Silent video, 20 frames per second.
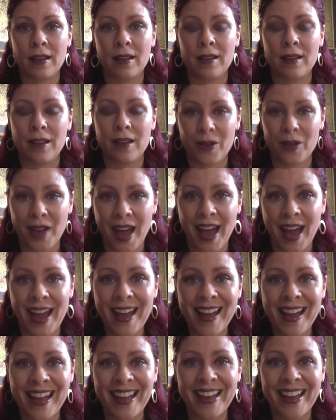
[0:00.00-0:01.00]

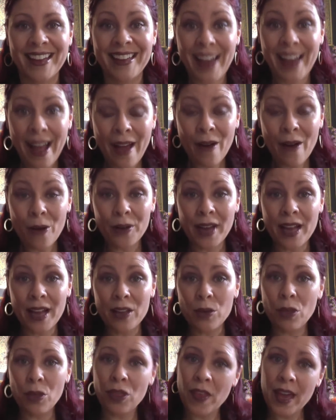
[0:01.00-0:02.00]
Okay? Now, can
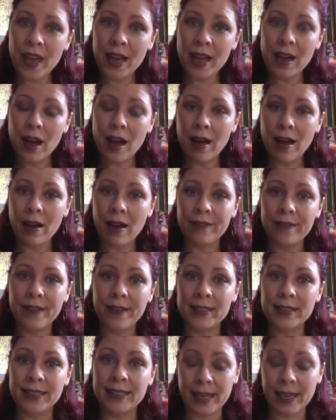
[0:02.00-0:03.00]
you think of a
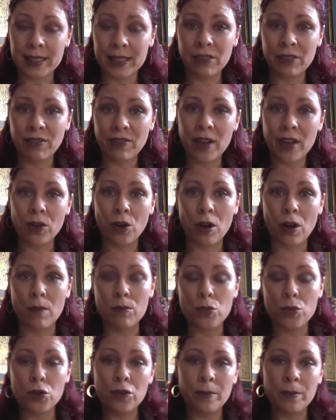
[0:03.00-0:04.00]
dance event or a
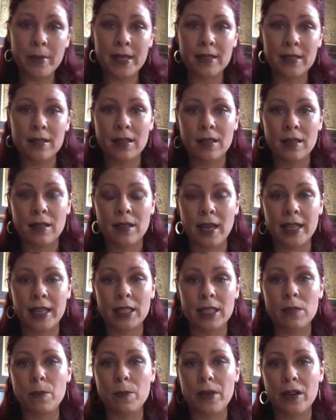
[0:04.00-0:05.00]
movement
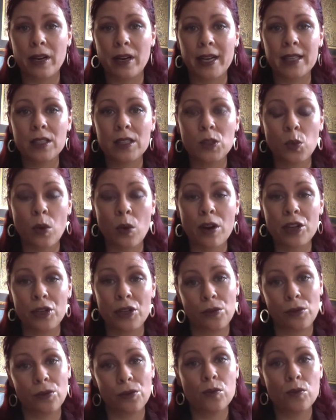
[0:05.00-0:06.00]
experience where
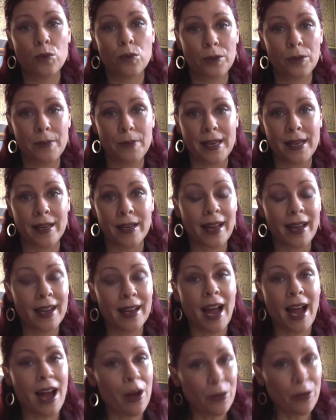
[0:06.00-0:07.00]
you would be an
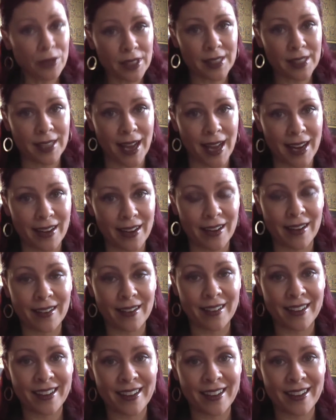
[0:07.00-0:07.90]
outsider?